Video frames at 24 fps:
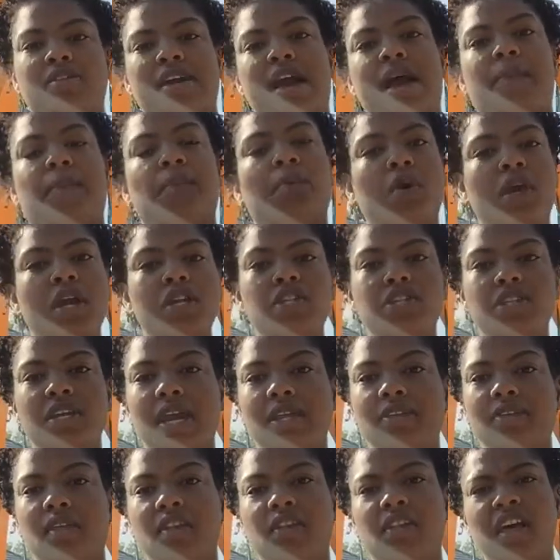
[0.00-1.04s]
I
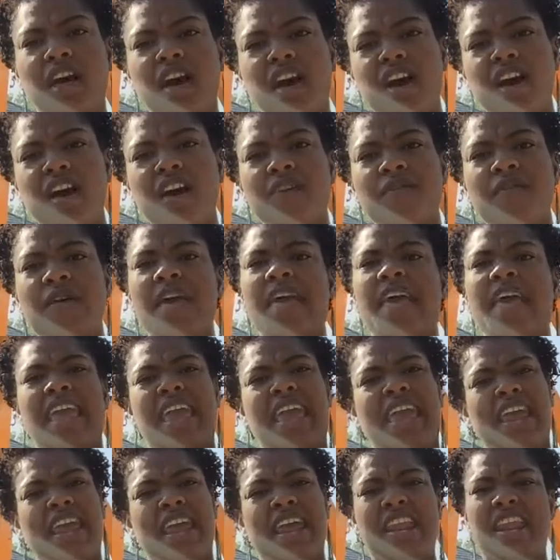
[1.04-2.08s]
appreciate the love,
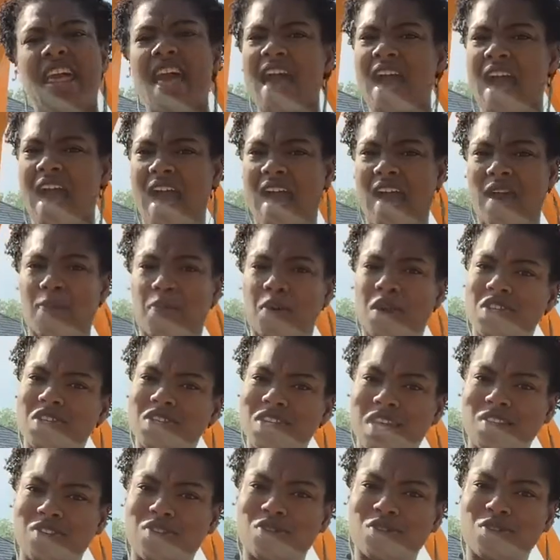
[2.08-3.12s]
and I
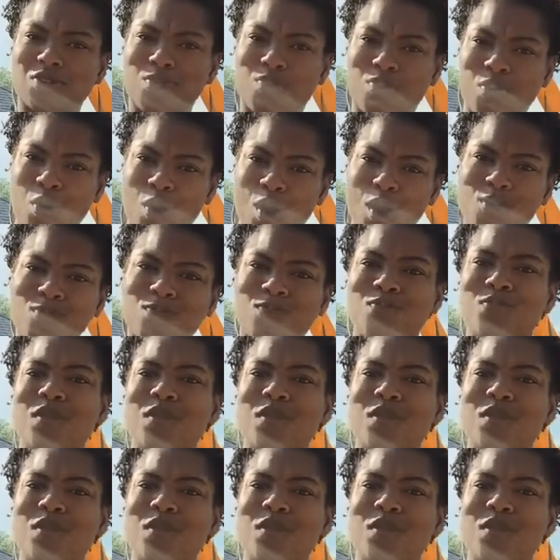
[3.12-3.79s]
appreciate the support.